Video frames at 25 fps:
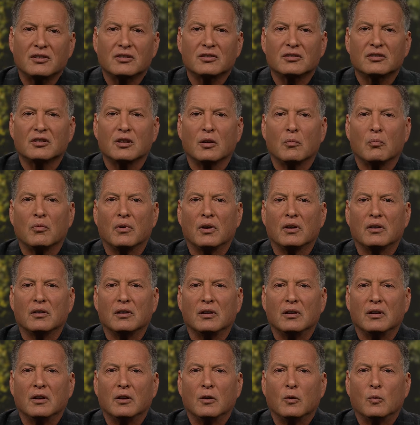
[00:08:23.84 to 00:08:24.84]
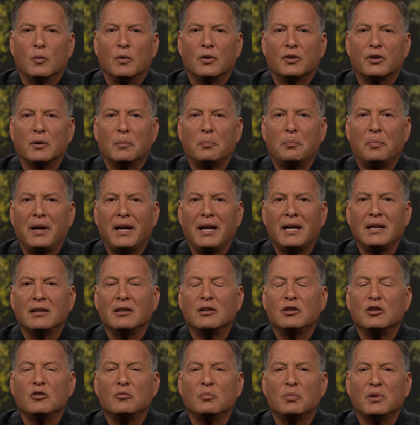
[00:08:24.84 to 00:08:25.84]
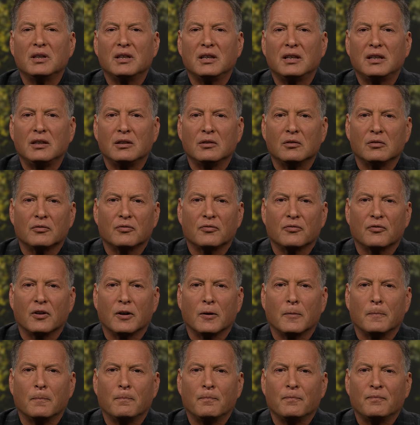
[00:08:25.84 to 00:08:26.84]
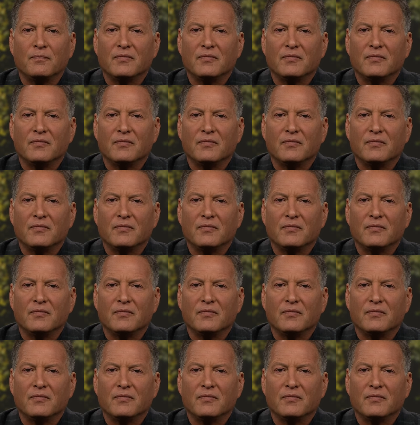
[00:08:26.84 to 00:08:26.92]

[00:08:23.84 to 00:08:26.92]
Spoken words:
someone with the pain that you've been healed from,